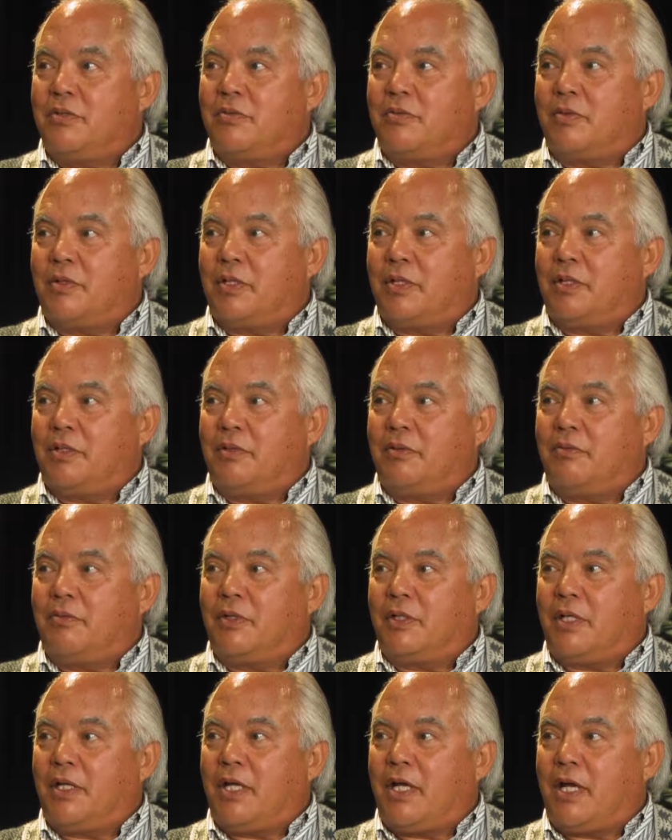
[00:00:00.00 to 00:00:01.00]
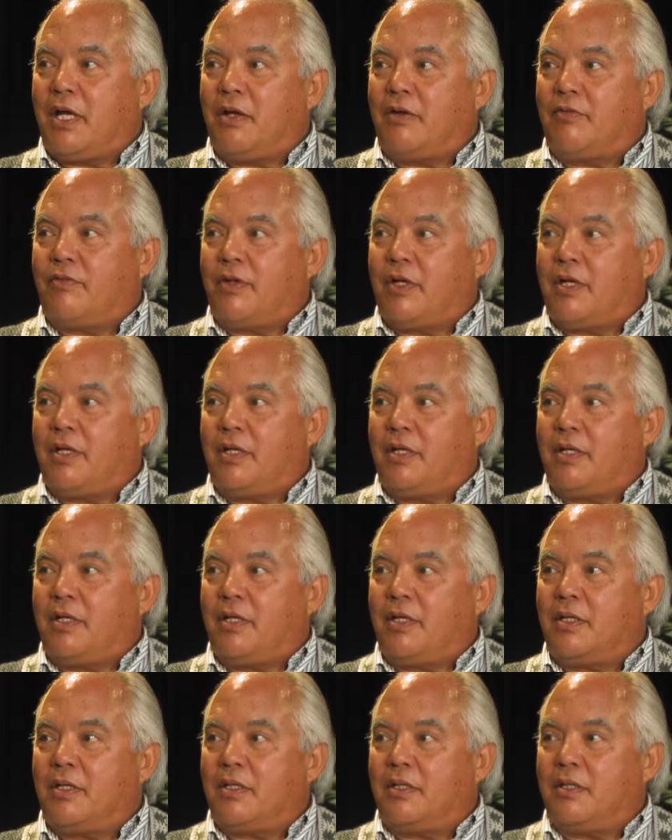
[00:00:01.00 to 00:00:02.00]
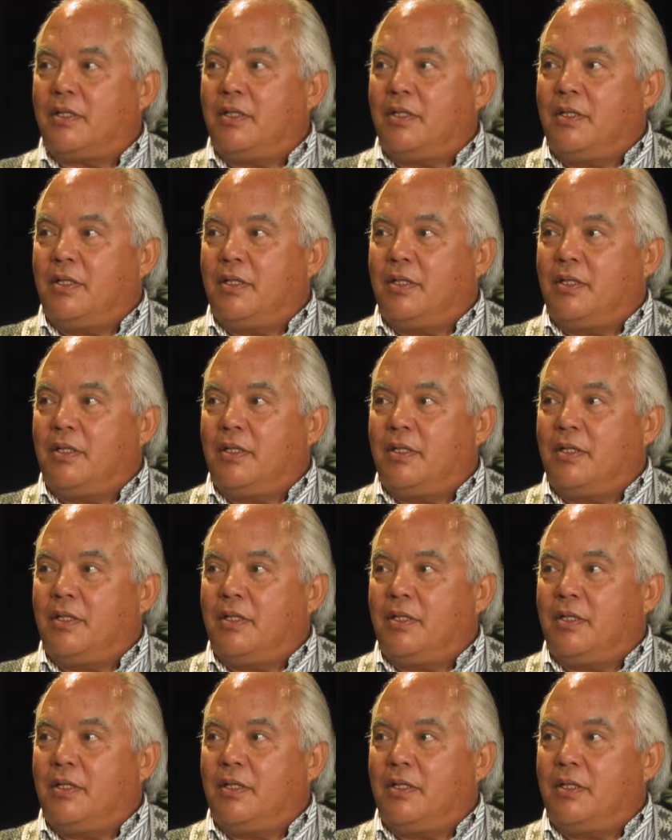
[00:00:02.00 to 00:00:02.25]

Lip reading: really have an